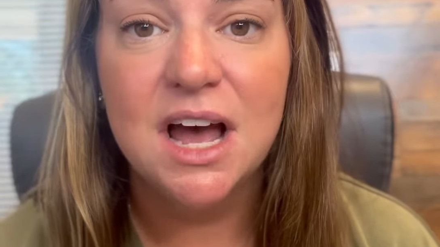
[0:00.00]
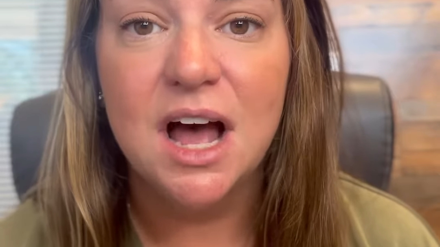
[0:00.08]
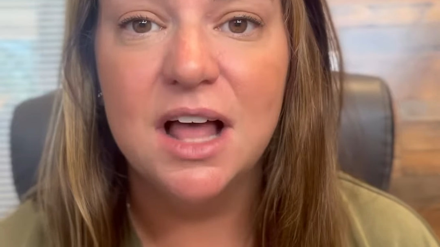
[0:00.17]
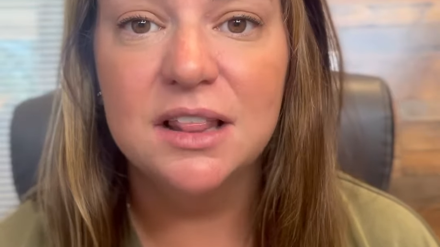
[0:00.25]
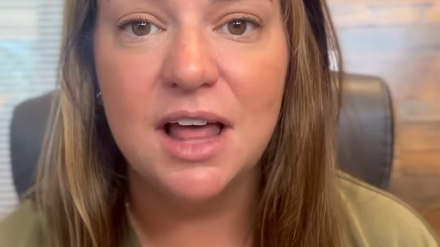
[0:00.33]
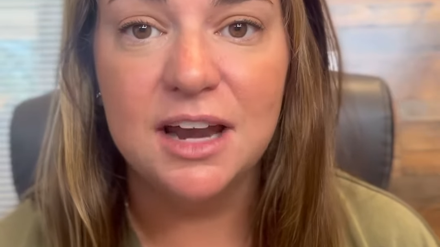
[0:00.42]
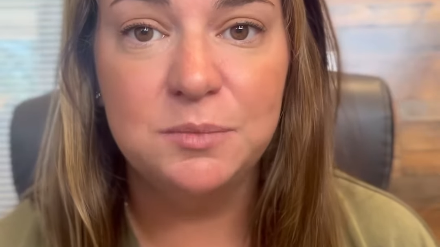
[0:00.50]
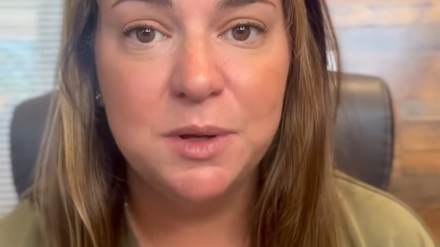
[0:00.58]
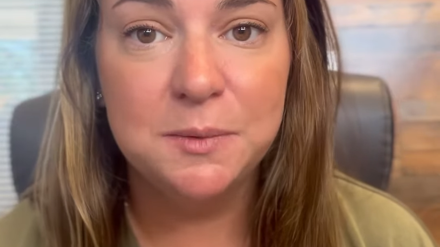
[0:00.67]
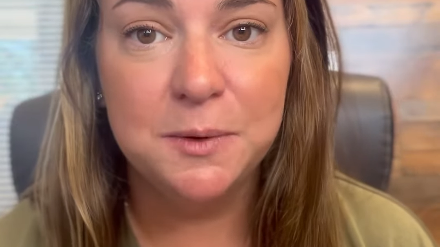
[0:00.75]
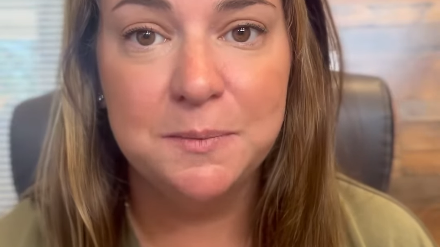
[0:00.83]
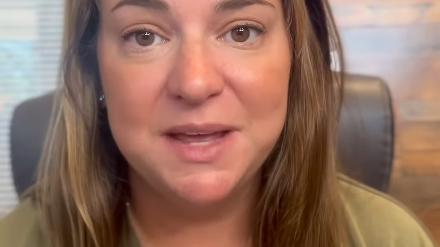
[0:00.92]
A lot of
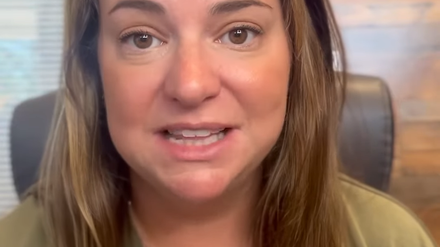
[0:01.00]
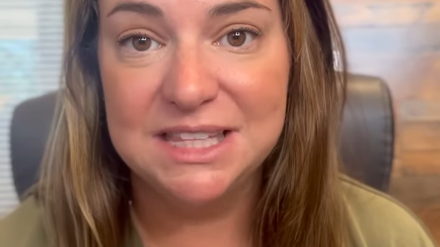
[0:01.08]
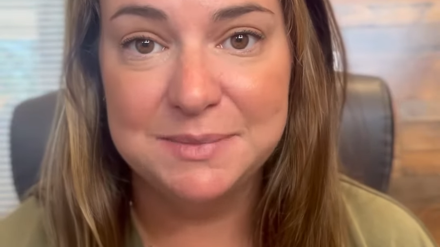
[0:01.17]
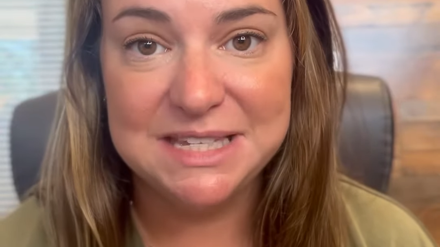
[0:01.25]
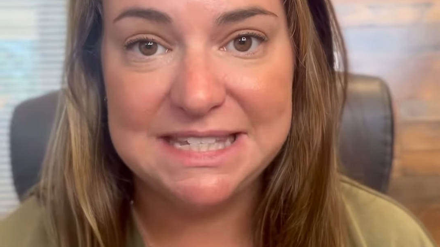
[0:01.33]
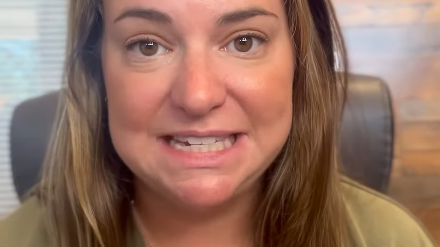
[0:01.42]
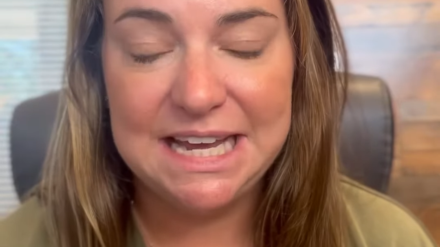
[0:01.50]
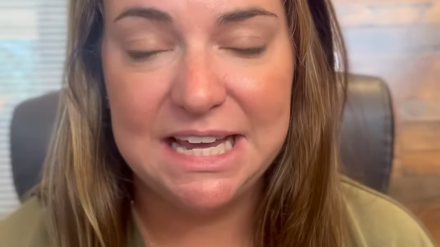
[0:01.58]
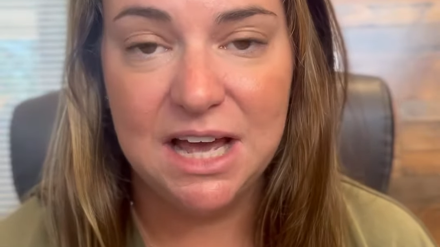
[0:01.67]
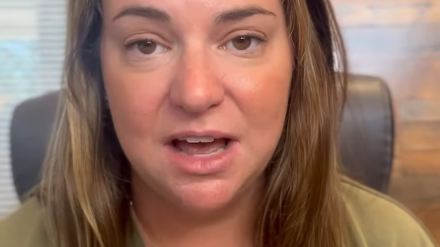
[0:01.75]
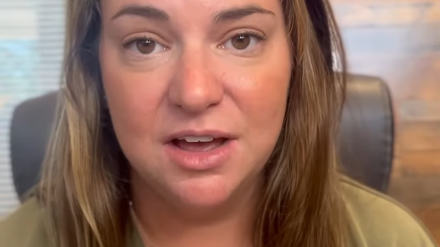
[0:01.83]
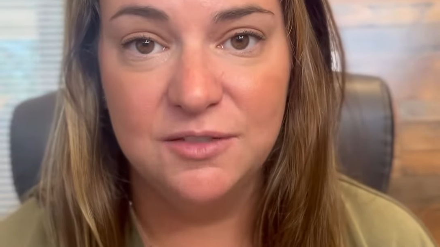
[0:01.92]
people make the
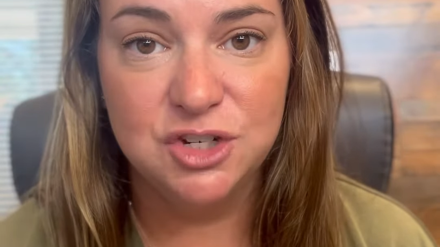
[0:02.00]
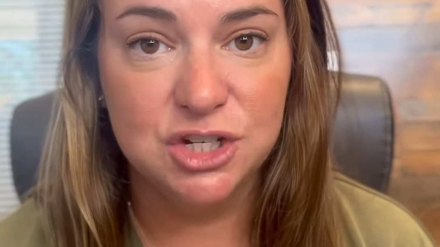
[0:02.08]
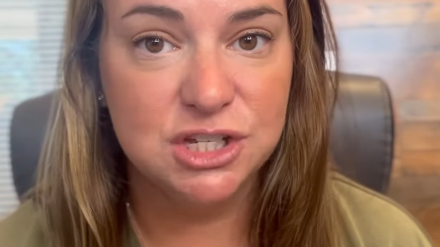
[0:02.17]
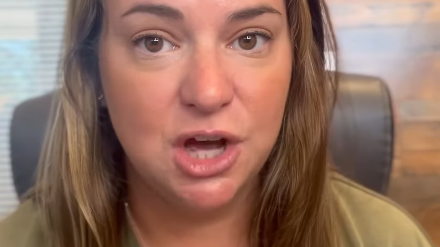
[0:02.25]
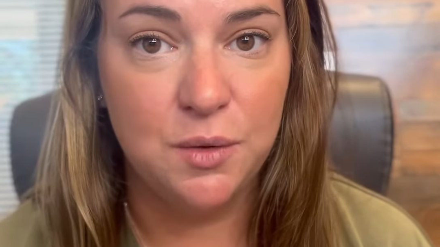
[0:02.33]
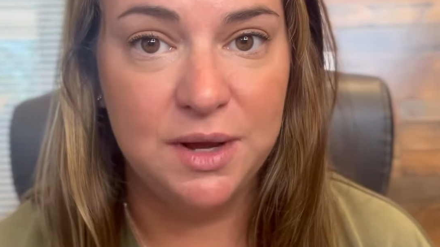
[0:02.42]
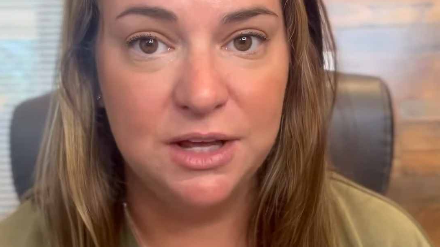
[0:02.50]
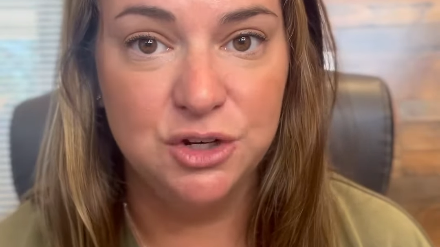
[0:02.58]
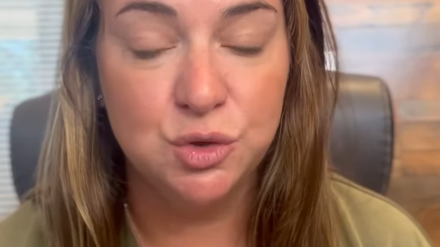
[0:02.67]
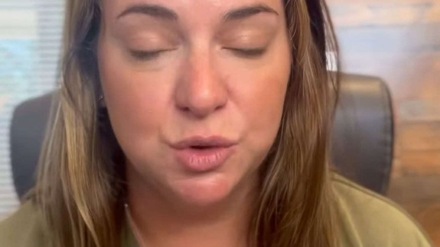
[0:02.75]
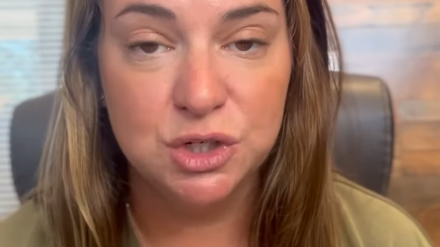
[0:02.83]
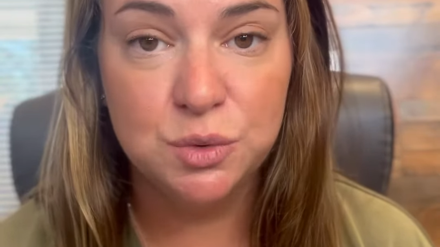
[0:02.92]
mistake of just going
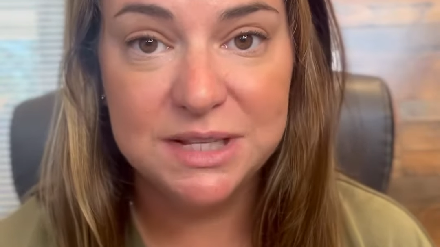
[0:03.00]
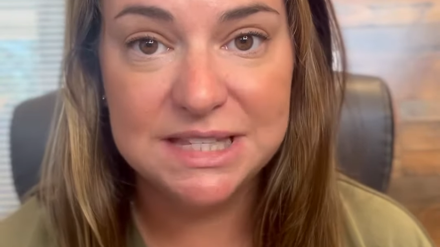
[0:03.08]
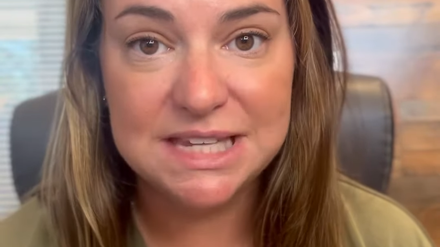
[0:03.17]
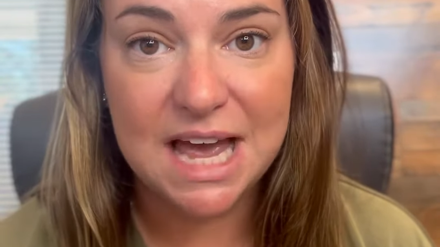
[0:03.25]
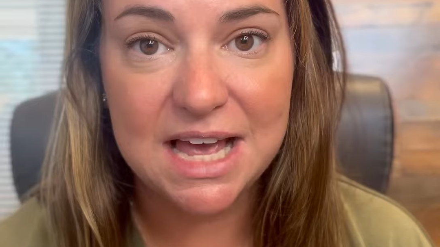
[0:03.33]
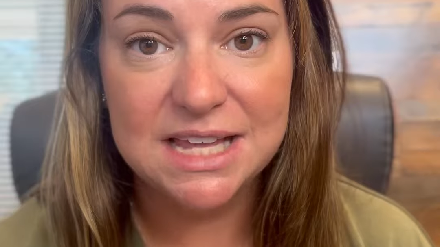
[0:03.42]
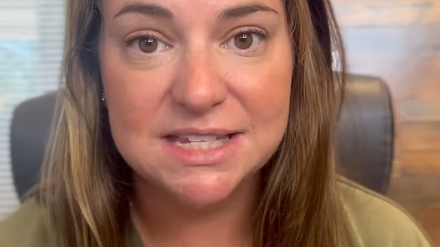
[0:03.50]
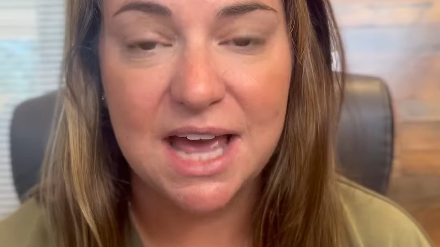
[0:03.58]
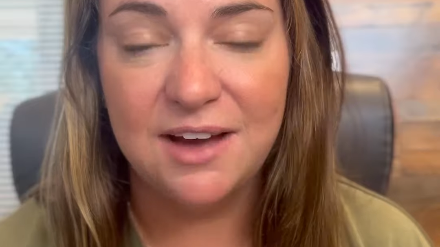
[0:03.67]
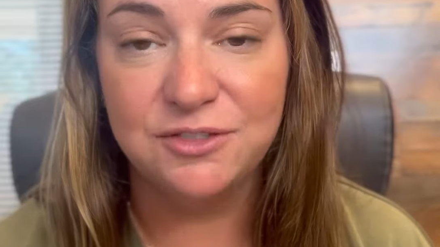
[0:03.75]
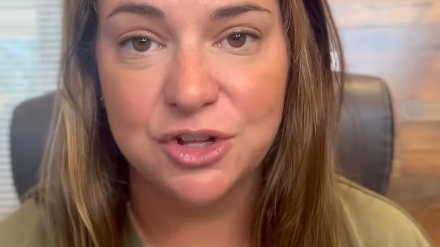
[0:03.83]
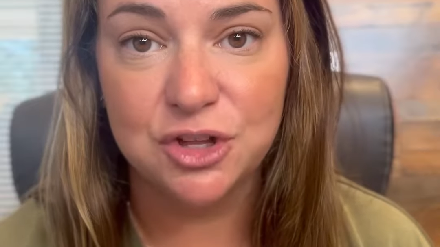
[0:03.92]
into a twin size
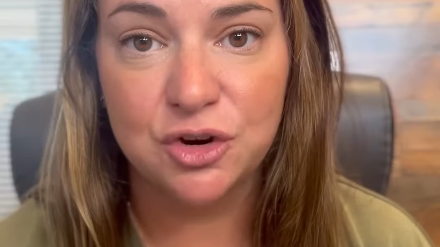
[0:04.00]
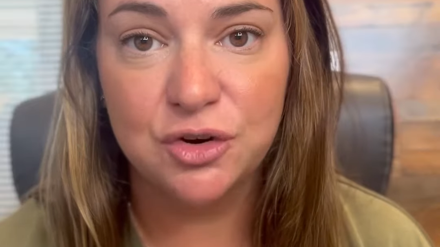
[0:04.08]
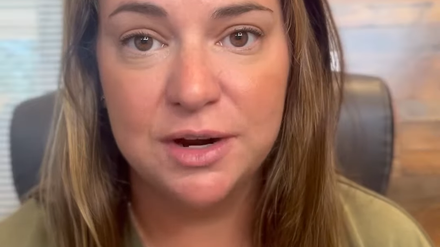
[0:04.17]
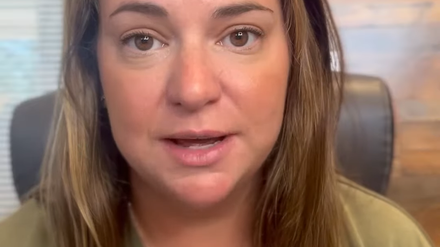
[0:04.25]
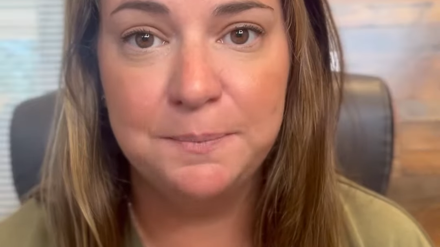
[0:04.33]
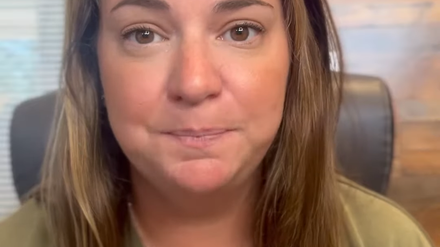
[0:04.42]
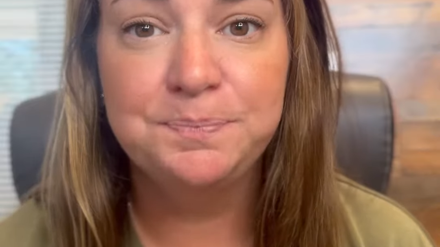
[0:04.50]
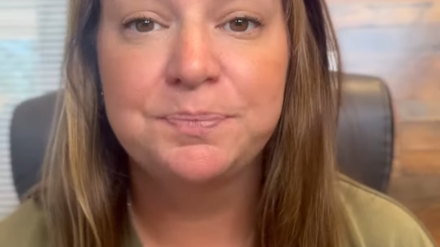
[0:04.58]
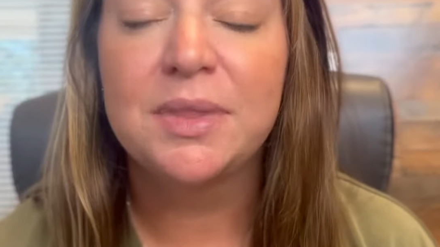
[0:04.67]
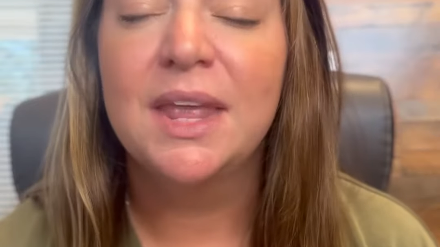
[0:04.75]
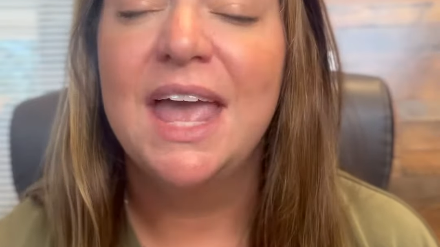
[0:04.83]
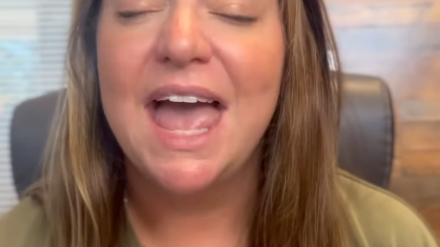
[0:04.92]
after the crib
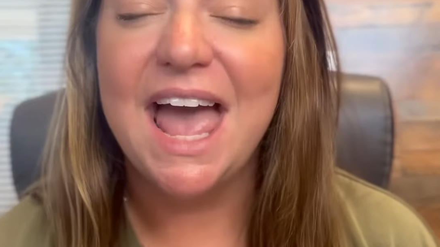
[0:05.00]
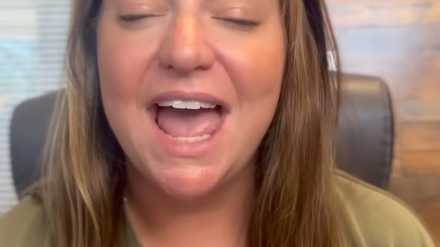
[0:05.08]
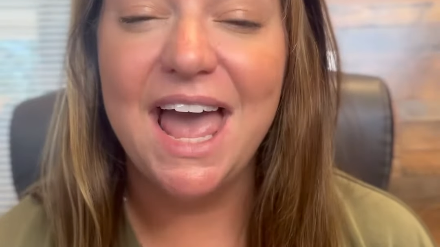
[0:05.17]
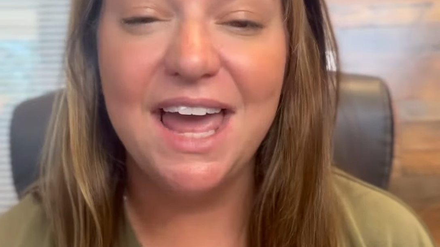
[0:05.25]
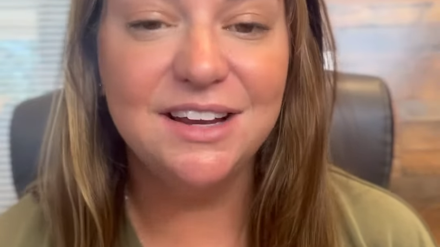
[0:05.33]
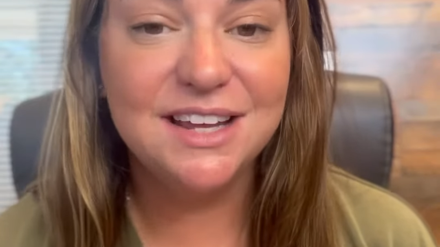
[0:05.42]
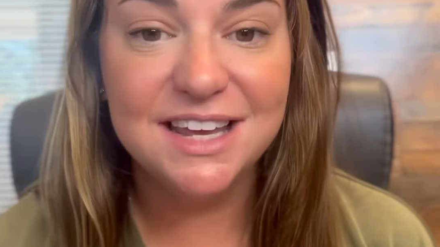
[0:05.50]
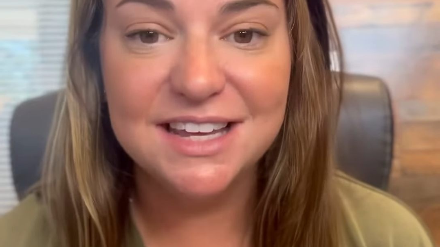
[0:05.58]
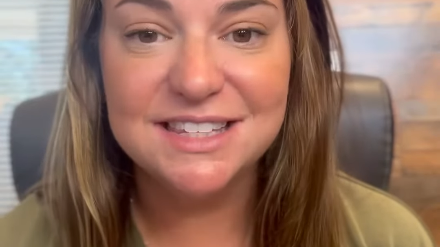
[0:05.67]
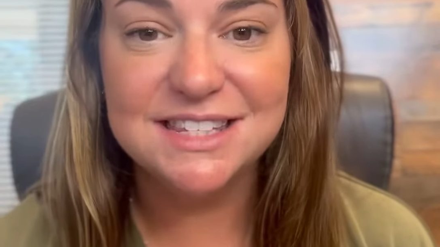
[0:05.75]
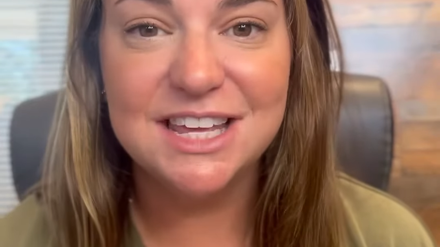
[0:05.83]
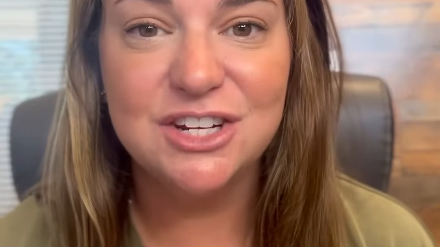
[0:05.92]
and
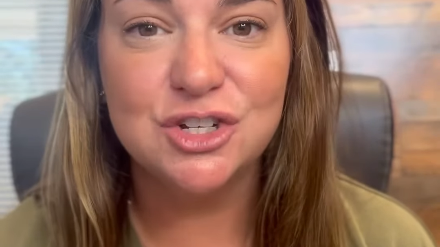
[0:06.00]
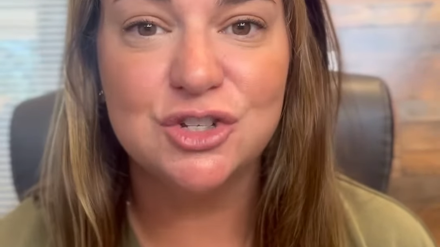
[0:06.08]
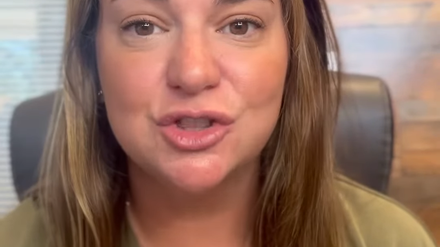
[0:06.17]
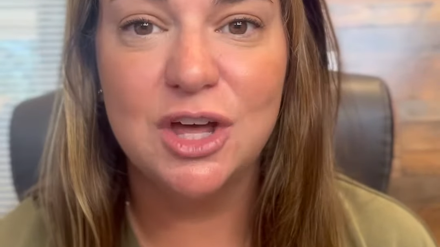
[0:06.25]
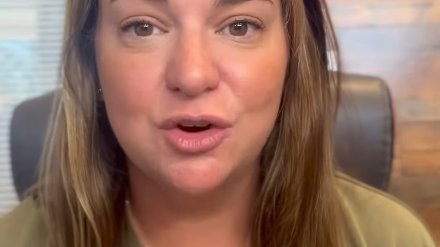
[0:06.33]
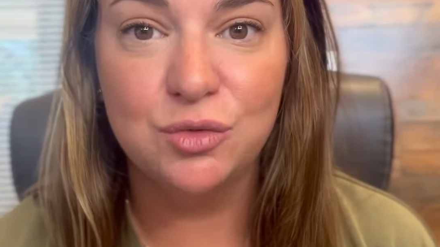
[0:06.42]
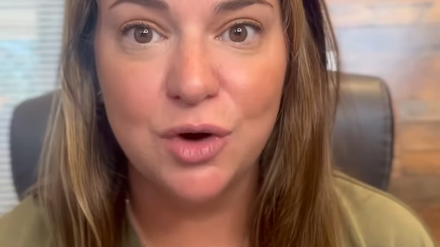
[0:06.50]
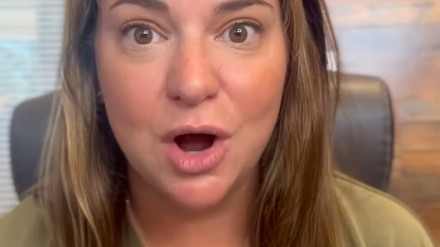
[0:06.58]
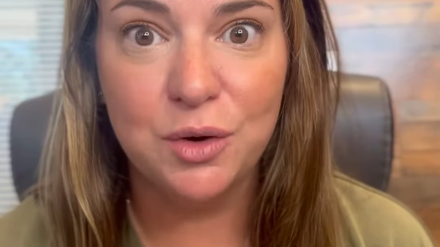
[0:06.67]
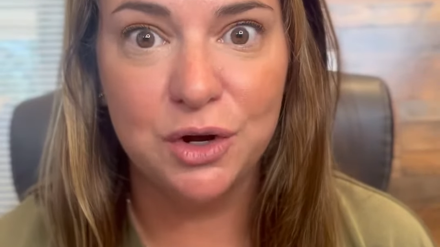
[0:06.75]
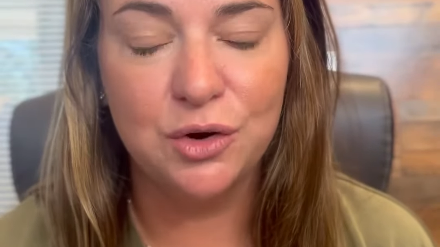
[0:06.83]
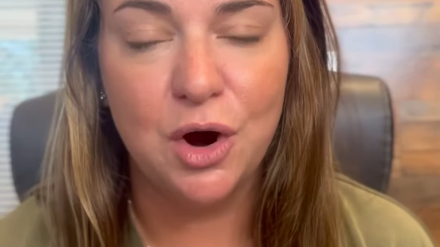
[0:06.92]
kids, they just, they grow
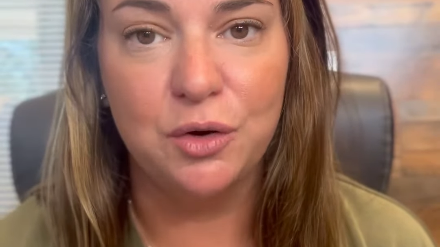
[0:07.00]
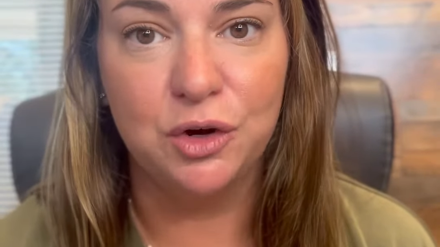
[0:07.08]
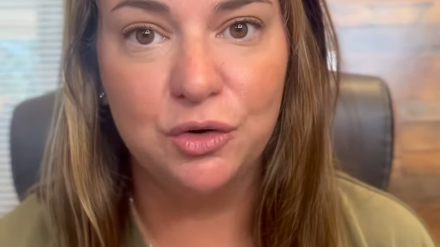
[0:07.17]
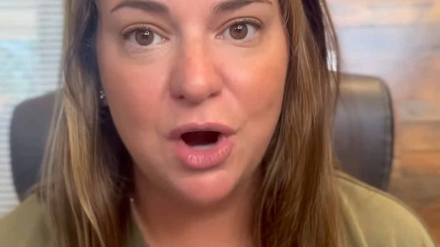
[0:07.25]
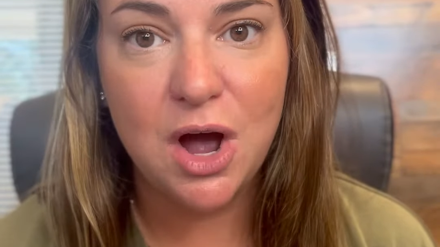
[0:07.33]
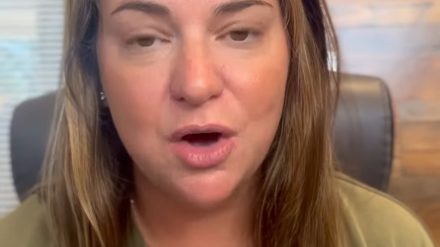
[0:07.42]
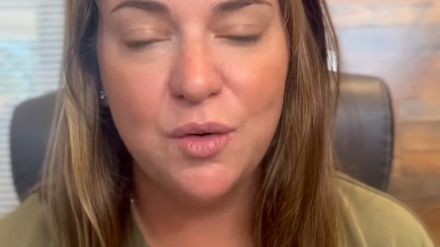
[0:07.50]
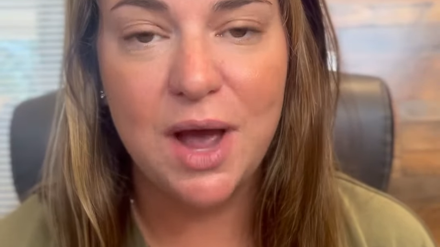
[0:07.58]
and grow and grow.